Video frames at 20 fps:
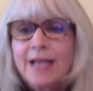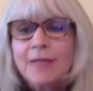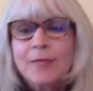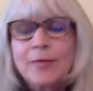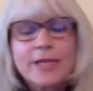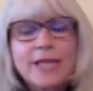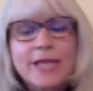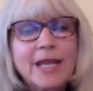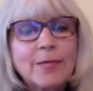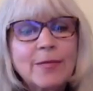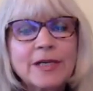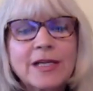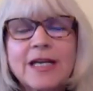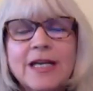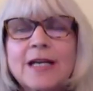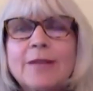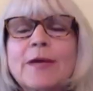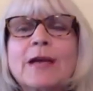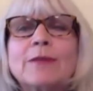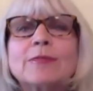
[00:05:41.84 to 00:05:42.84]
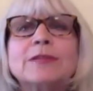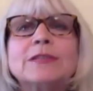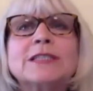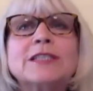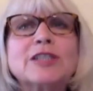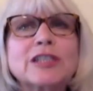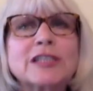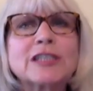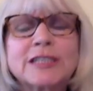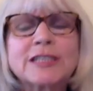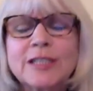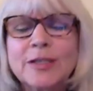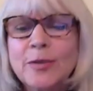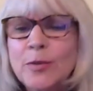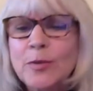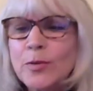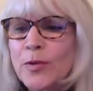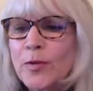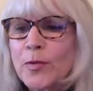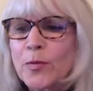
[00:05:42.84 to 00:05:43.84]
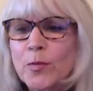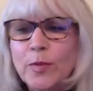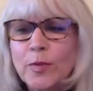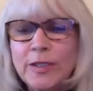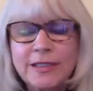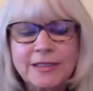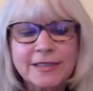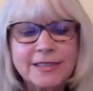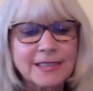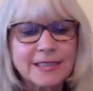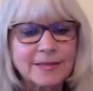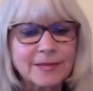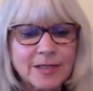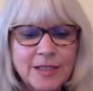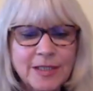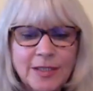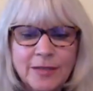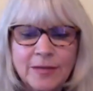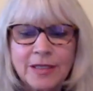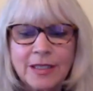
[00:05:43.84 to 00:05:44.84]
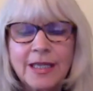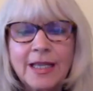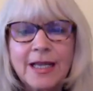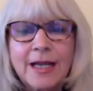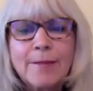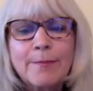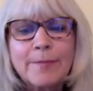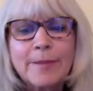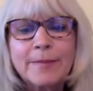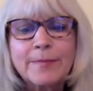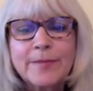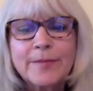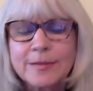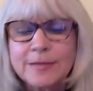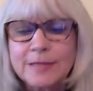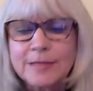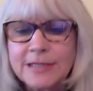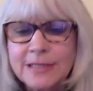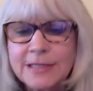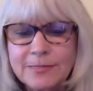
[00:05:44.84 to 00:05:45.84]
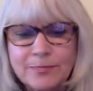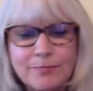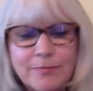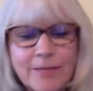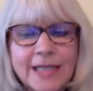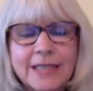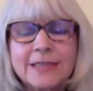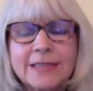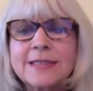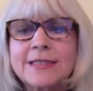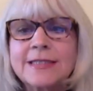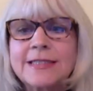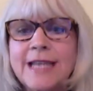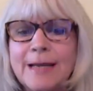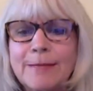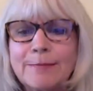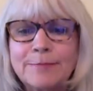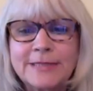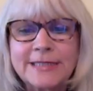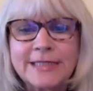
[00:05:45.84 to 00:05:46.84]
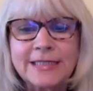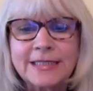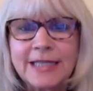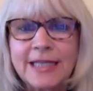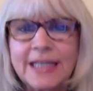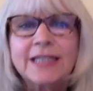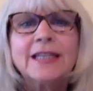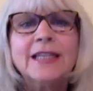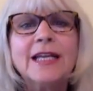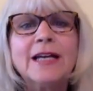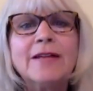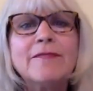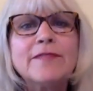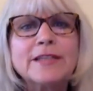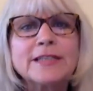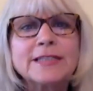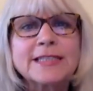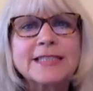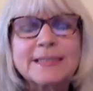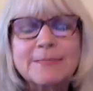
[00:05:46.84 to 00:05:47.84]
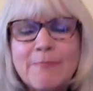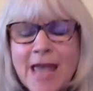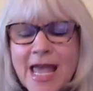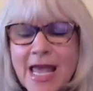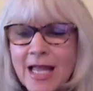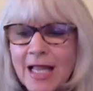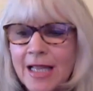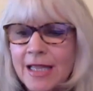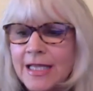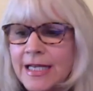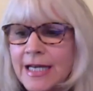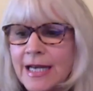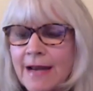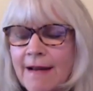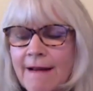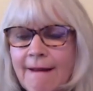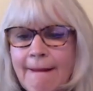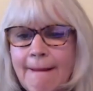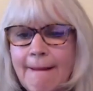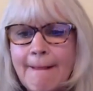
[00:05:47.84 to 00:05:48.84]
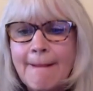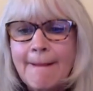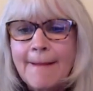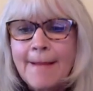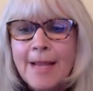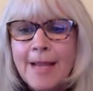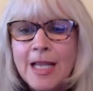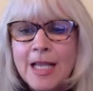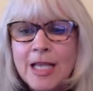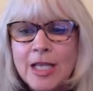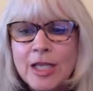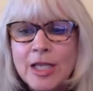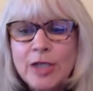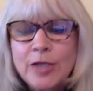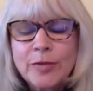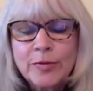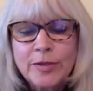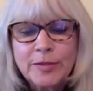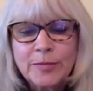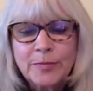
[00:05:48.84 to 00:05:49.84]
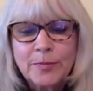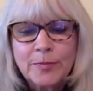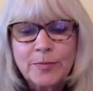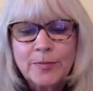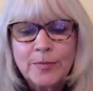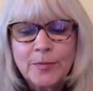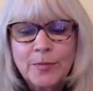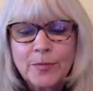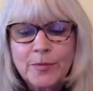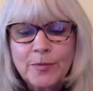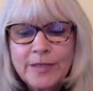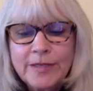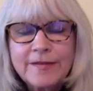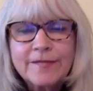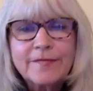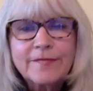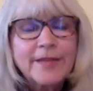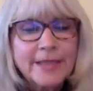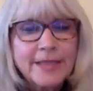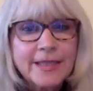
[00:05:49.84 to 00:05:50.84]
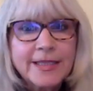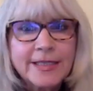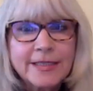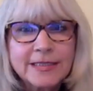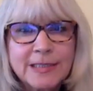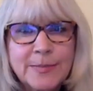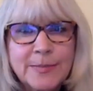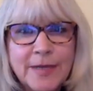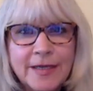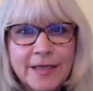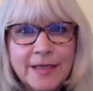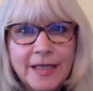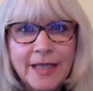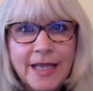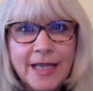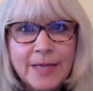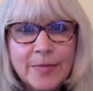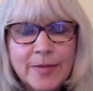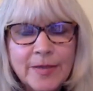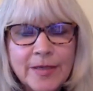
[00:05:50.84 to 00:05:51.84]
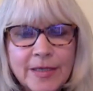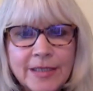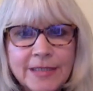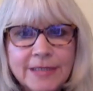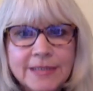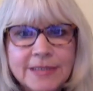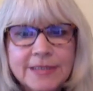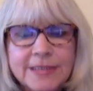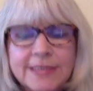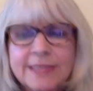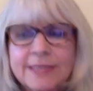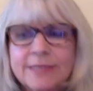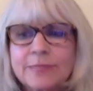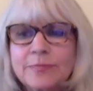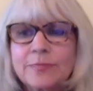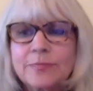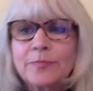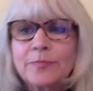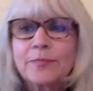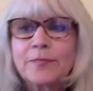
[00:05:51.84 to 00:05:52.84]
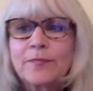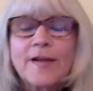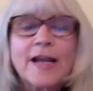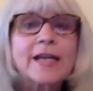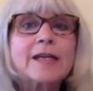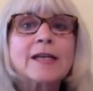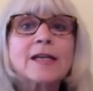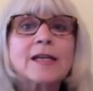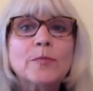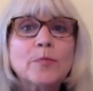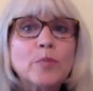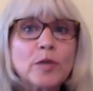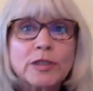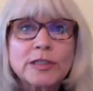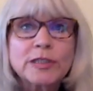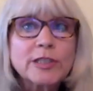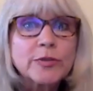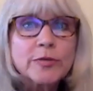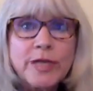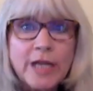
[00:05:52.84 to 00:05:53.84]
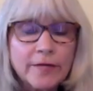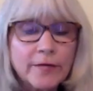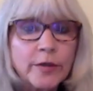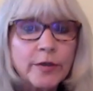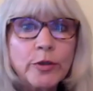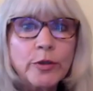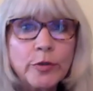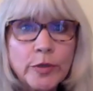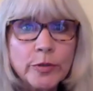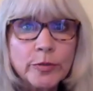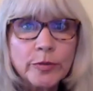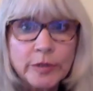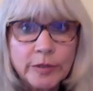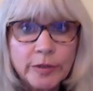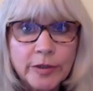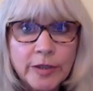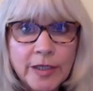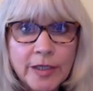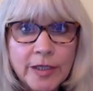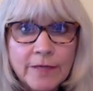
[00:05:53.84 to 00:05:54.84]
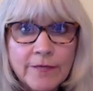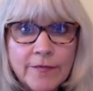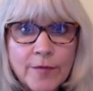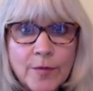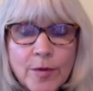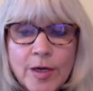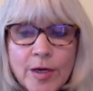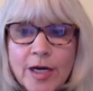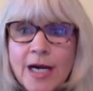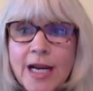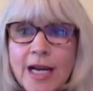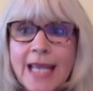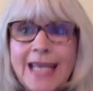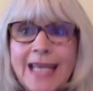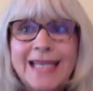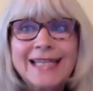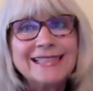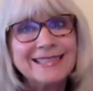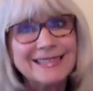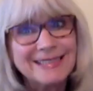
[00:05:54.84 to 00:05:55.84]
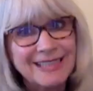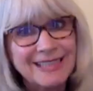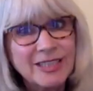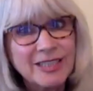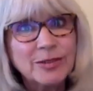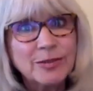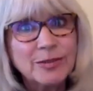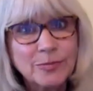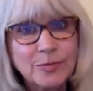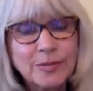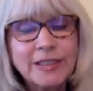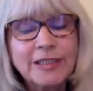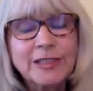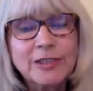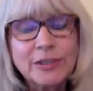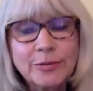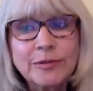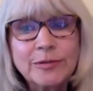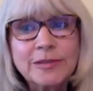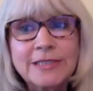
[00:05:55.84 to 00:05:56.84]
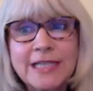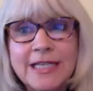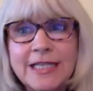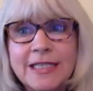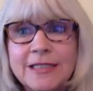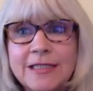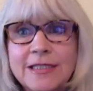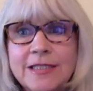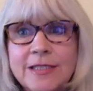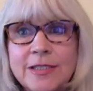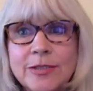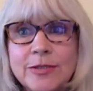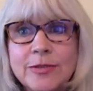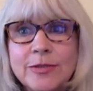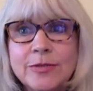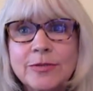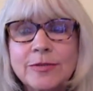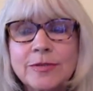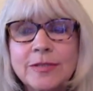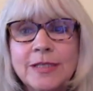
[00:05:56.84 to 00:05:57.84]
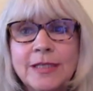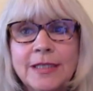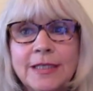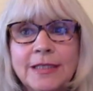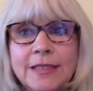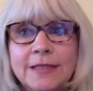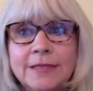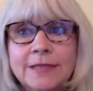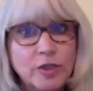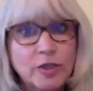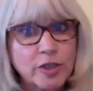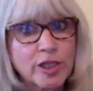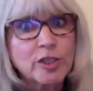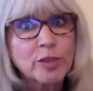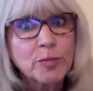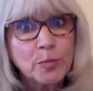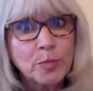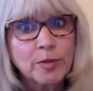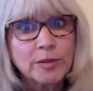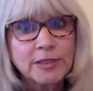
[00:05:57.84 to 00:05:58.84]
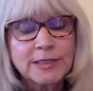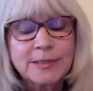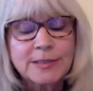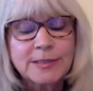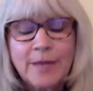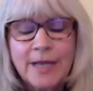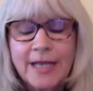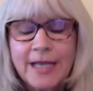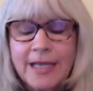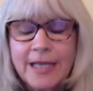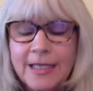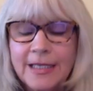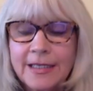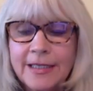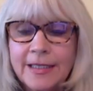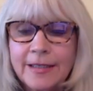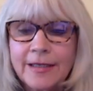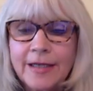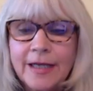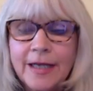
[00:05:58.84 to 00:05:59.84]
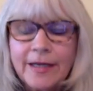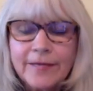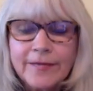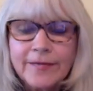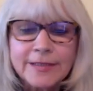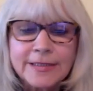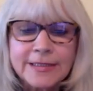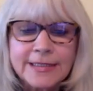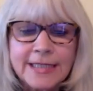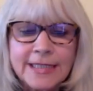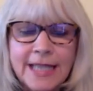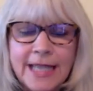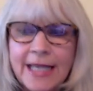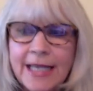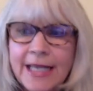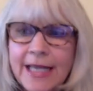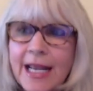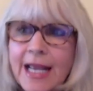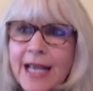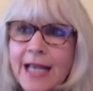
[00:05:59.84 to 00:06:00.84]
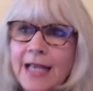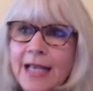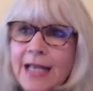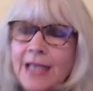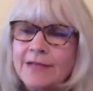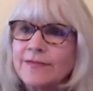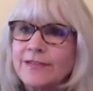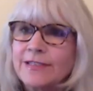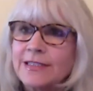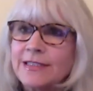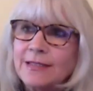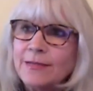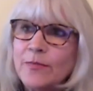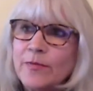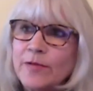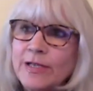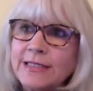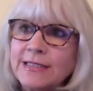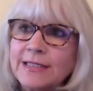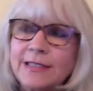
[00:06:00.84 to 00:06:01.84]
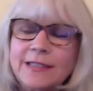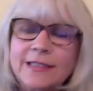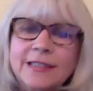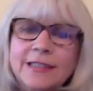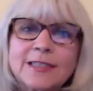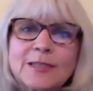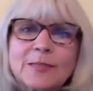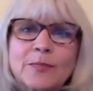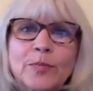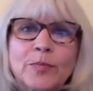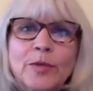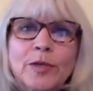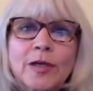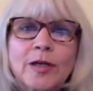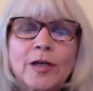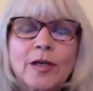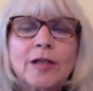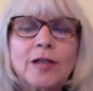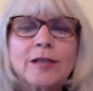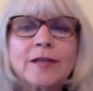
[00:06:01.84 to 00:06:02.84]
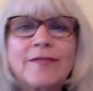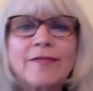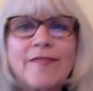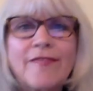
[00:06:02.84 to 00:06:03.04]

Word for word: when they would come, I was just so thrilled to, you know, clomp up those metal steps. And I loved the smell. And, you know, the one of the fun things about a library is finding books you never knew you were looking for. And, you know, we do tend to judge books by their covers. And for some reason, this book called